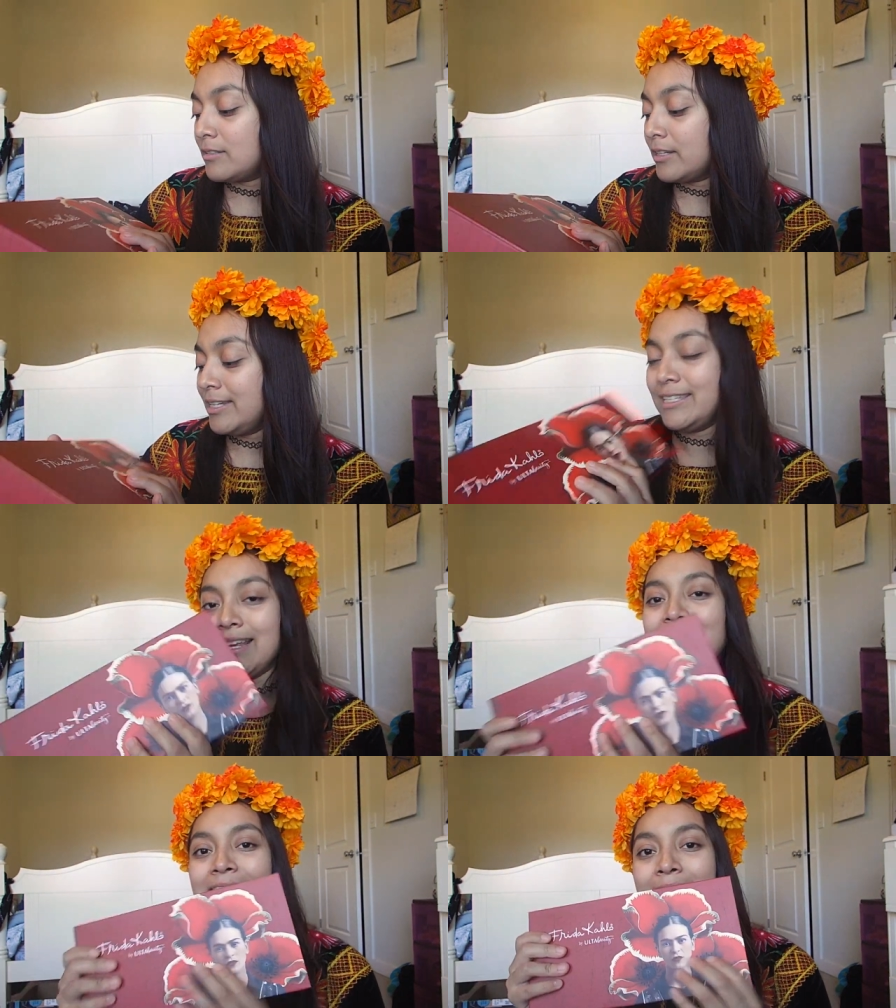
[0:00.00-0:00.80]

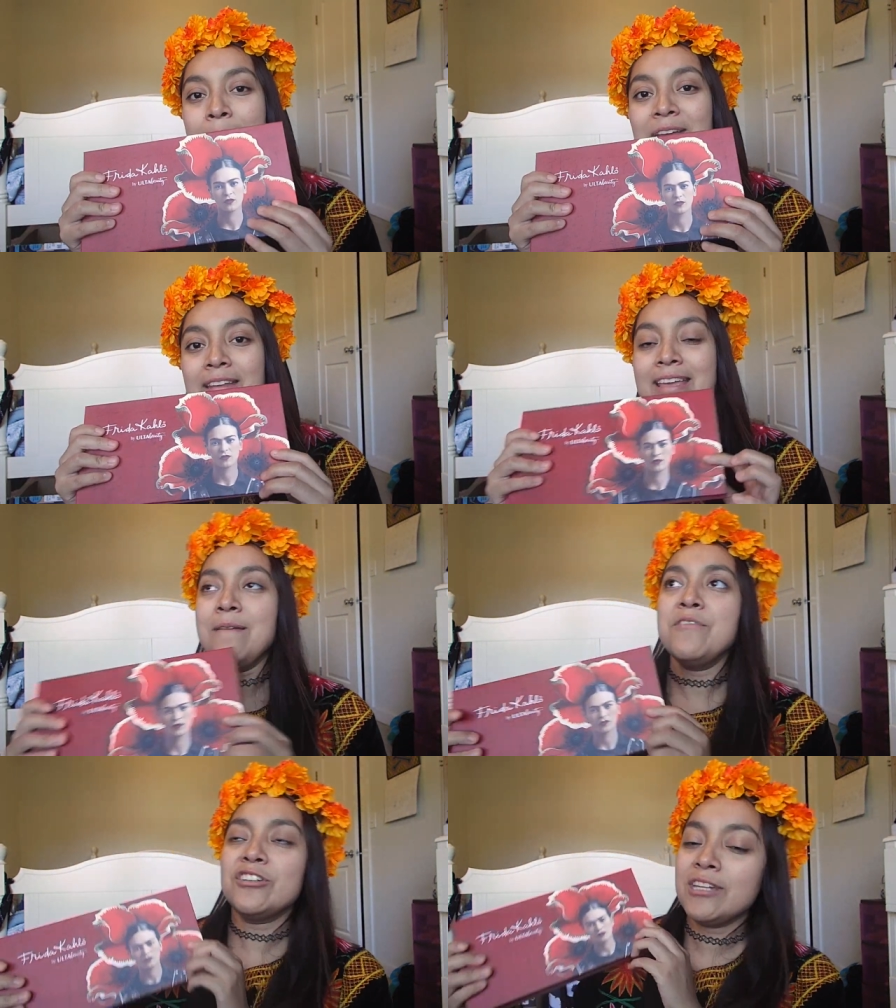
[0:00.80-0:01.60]
just I, I mean the
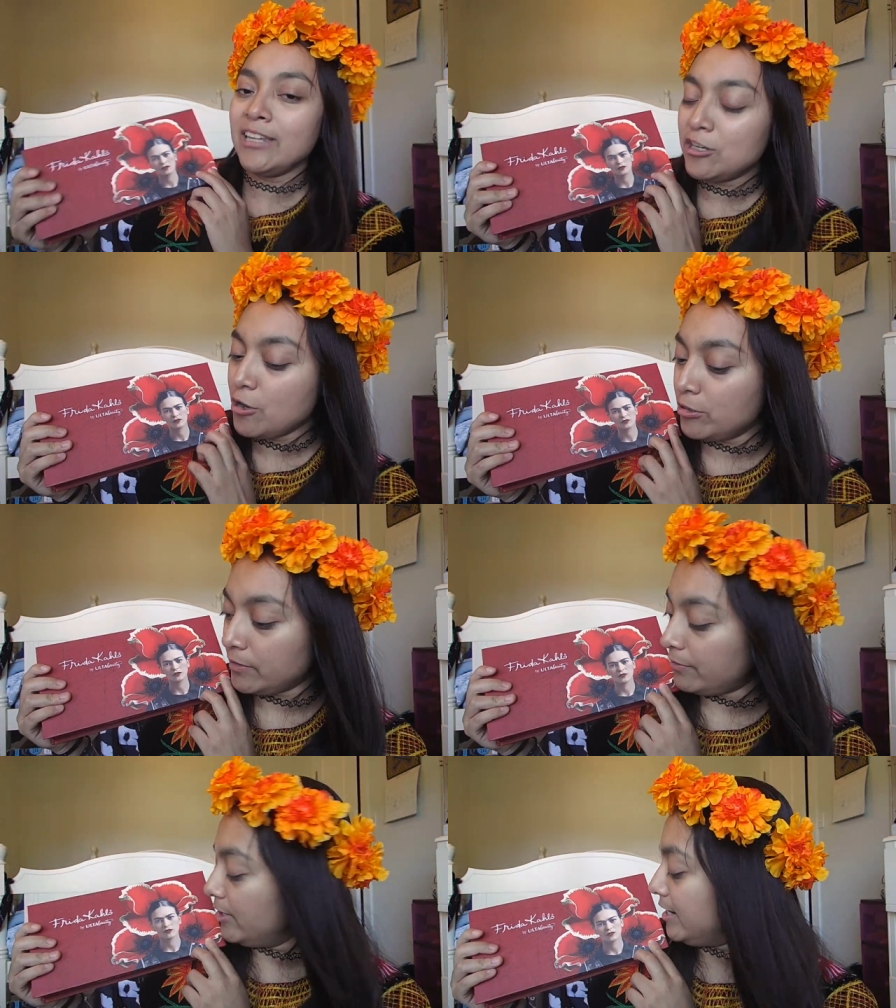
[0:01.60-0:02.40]
image that they chose
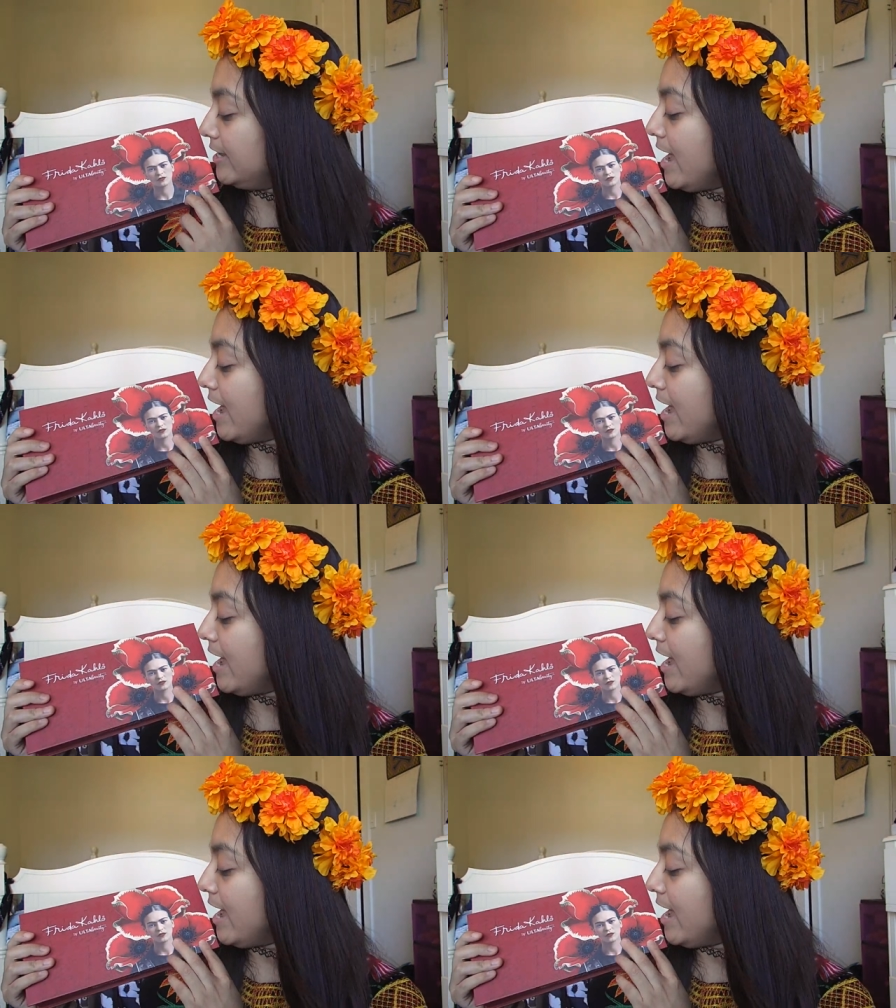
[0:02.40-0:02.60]
of Frida,